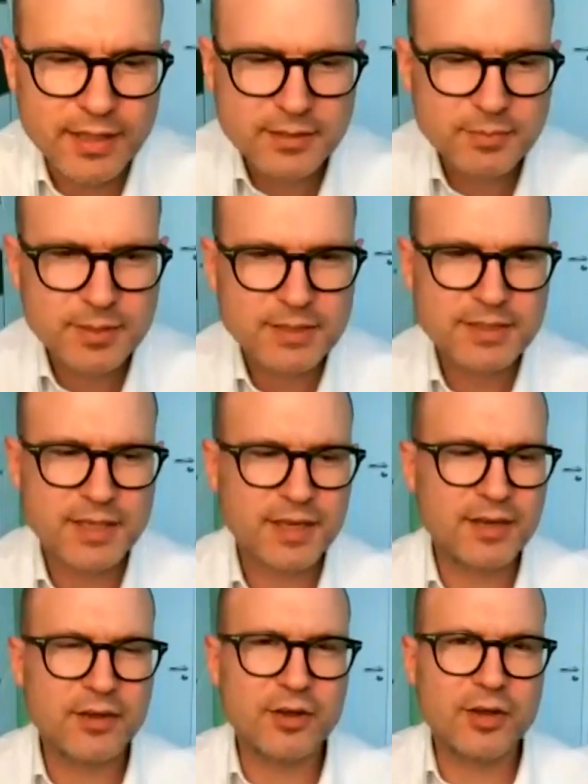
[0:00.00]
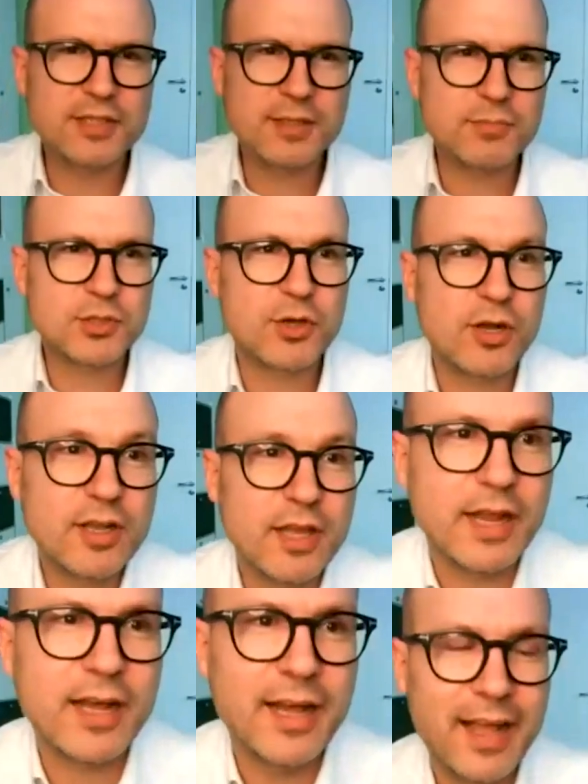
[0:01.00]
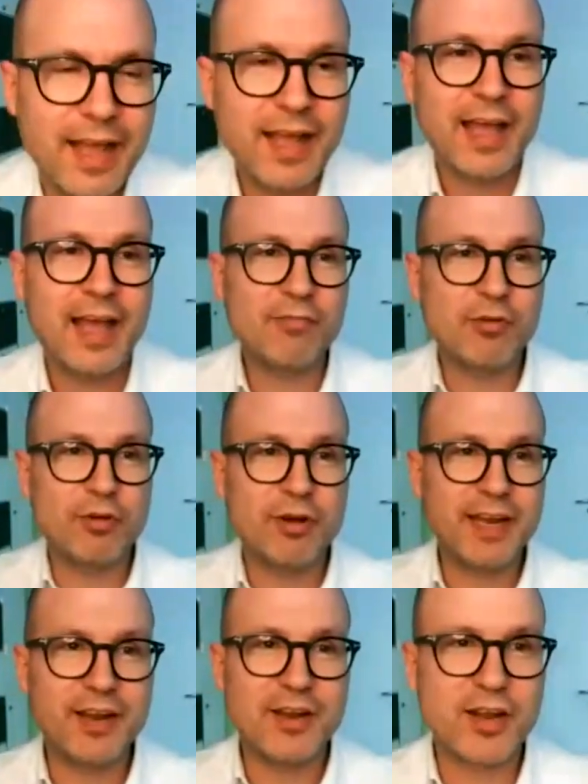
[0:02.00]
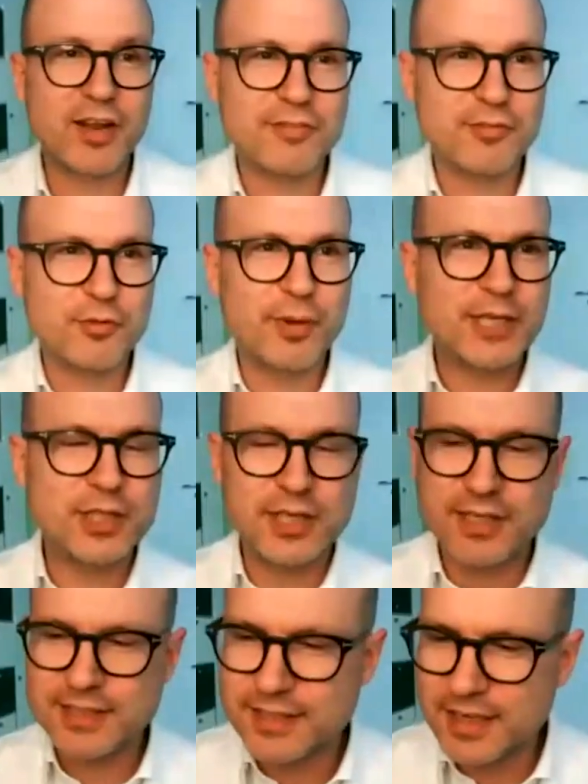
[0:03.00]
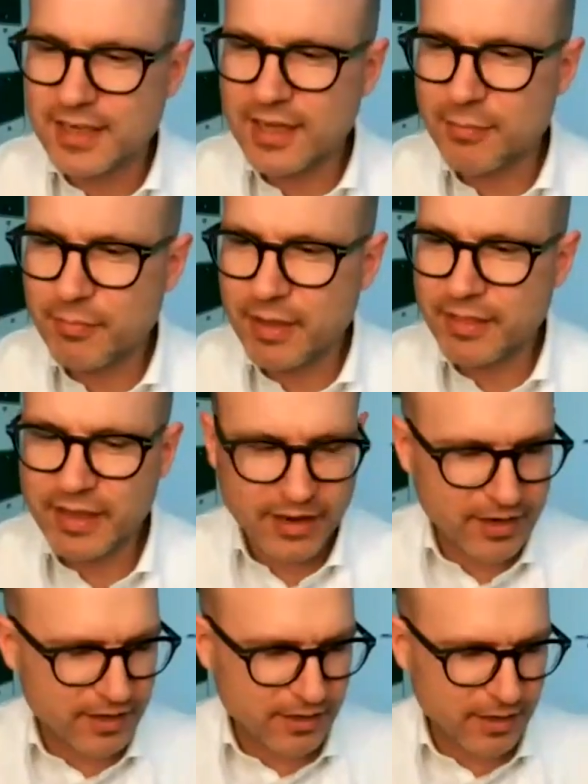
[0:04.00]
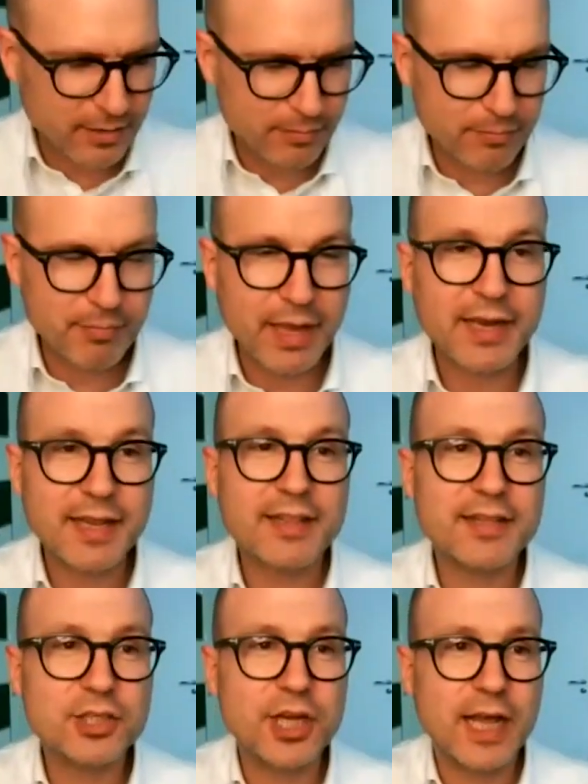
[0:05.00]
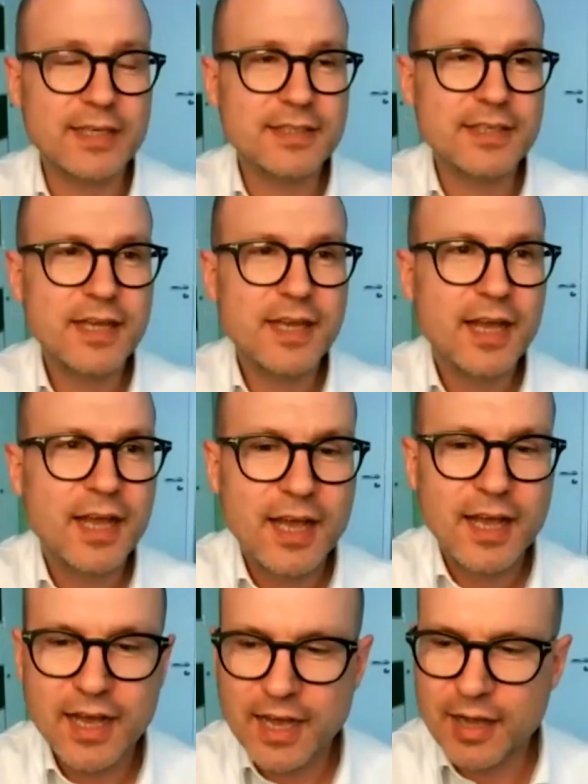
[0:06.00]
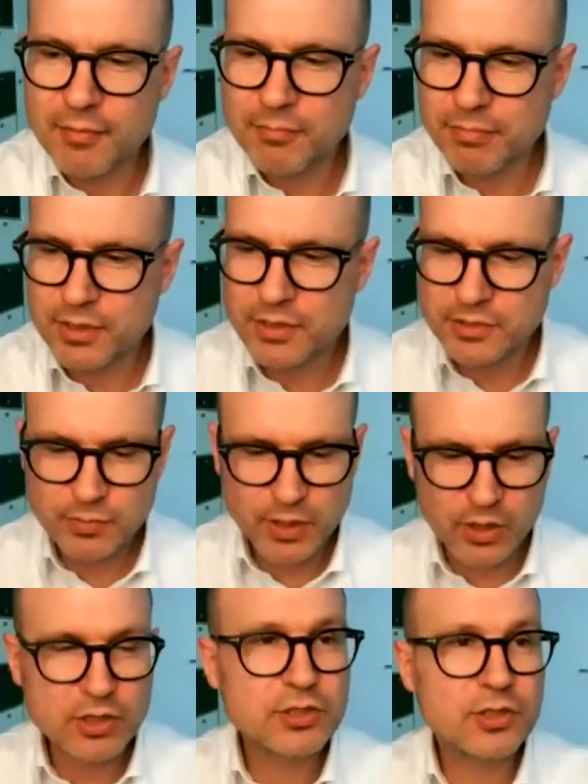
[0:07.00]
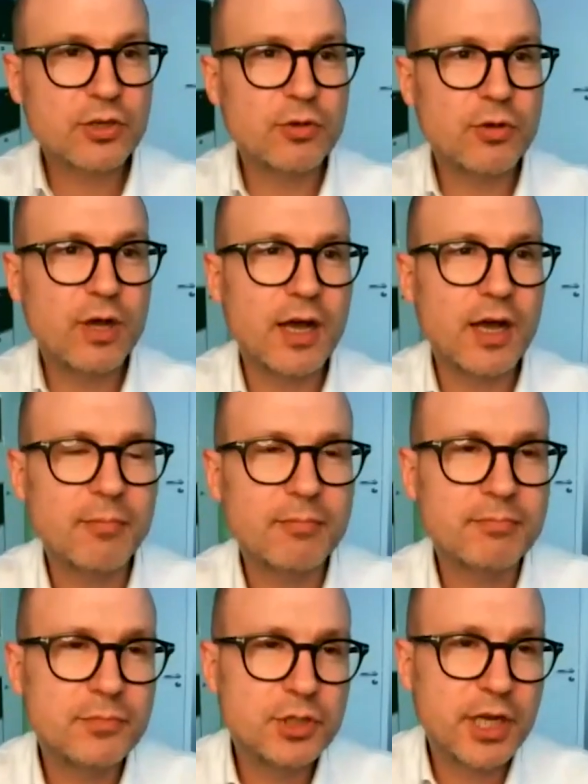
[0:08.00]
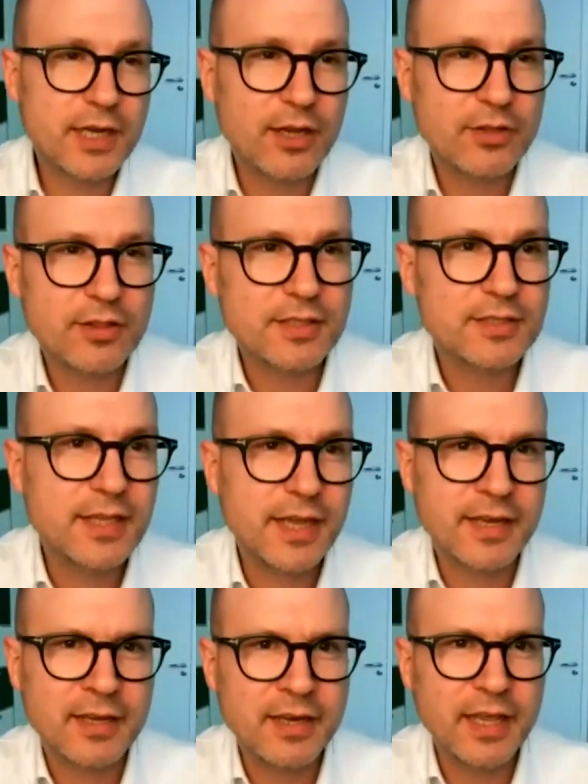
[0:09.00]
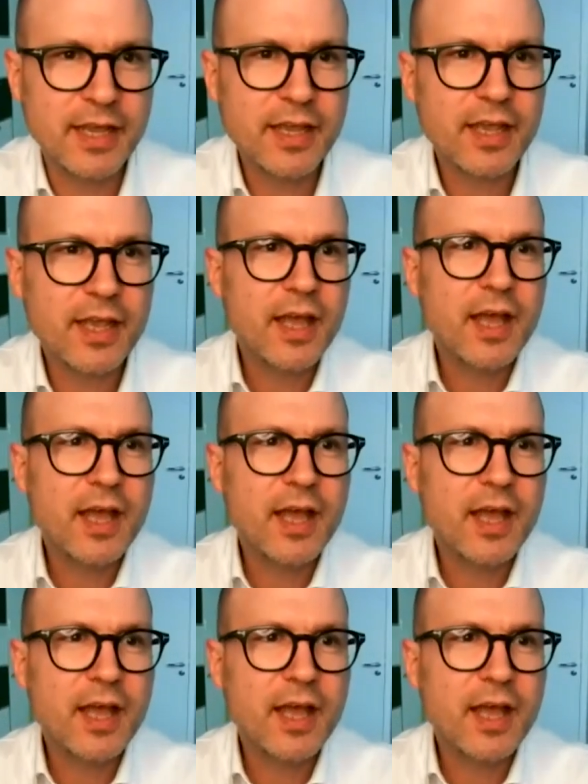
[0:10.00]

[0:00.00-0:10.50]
This was an awesome talk, and I have already a lot of questions, and there are many in the chat, because we also checked out this technique.